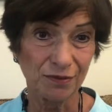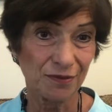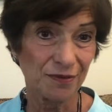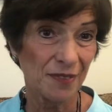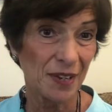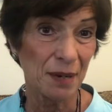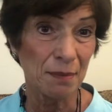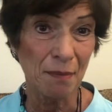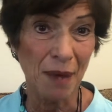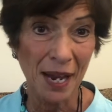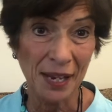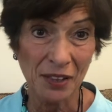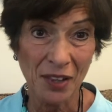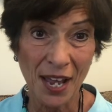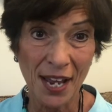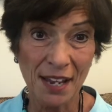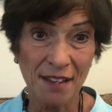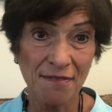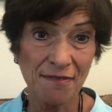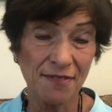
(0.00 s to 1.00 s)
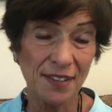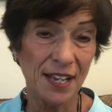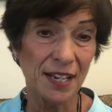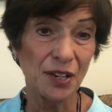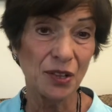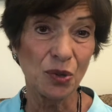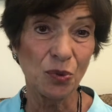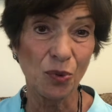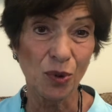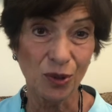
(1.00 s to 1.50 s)
in my life and in
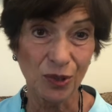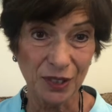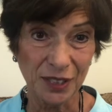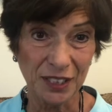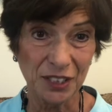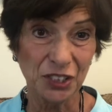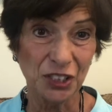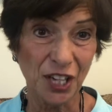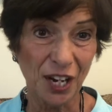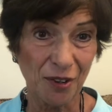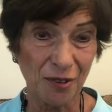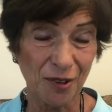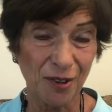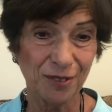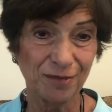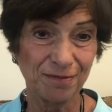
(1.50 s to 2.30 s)
the world in general.